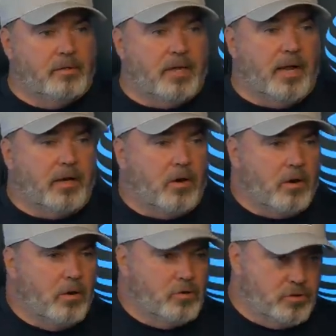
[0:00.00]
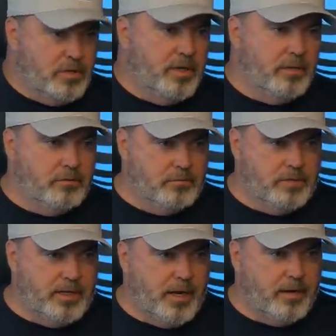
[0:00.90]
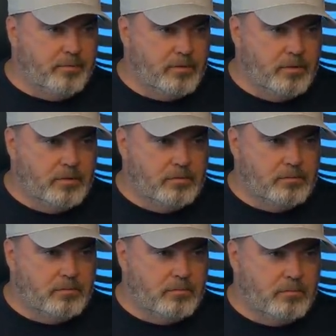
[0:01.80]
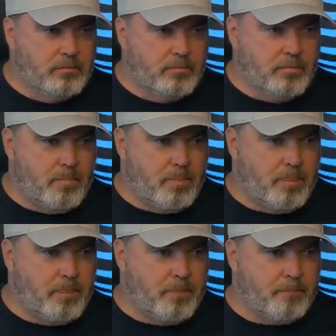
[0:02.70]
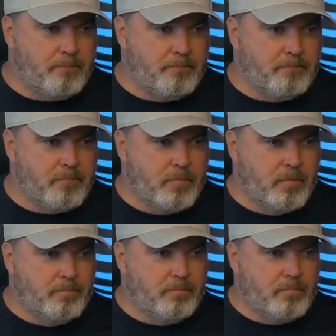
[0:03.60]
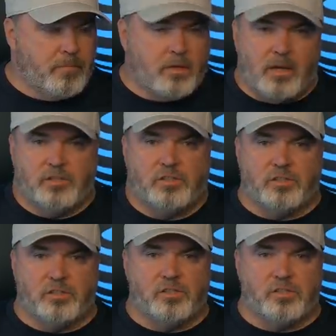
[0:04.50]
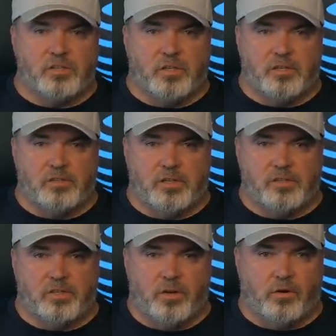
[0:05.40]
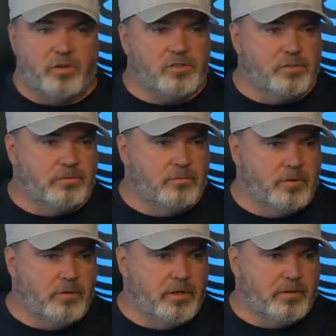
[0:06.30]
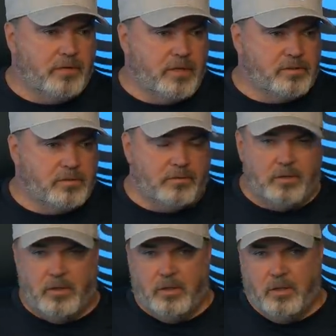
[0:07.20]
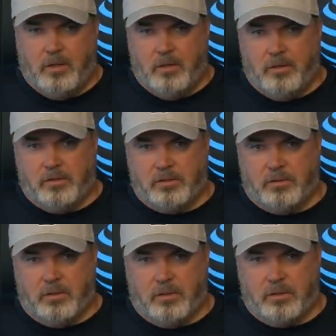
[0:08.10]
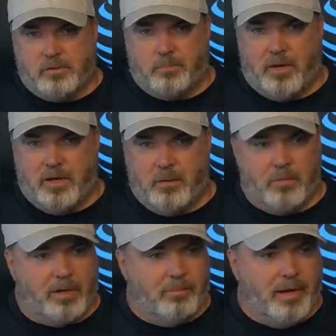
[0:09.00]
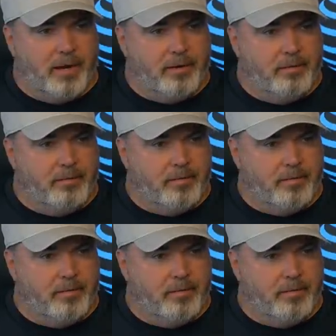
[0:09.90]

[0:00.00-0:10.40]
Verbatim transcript: Ty, Carlos, and DA. Ty, is it something worse than heat exhausted? That's just it's just a, it's it's an illness, and you know you got tested. There's a, you know there's a plan to bring them back.